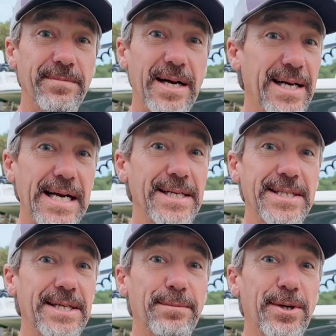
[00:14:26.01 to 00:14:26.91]
I can't
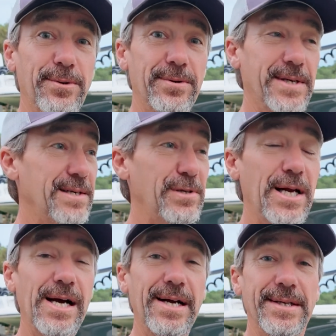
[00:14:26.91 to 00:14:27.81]
see the motor. I have
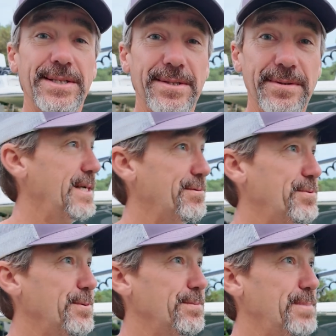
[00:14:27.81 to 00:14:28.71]
clients. Now
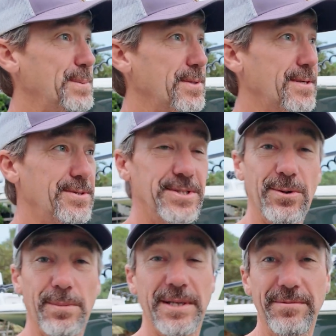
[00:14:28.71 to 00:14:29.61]
for people that are just
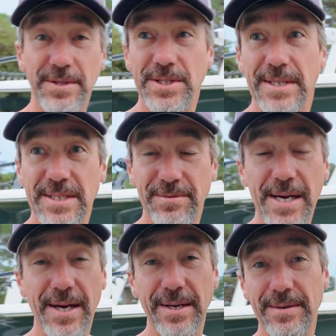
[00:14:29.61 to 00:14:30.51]
normally fishing, it's
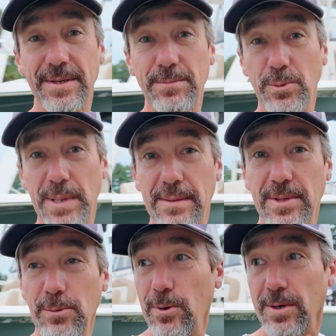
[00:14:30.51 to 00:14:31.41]
fine. It would
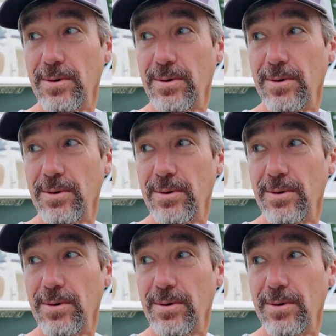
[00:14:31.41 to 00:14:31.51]
probably work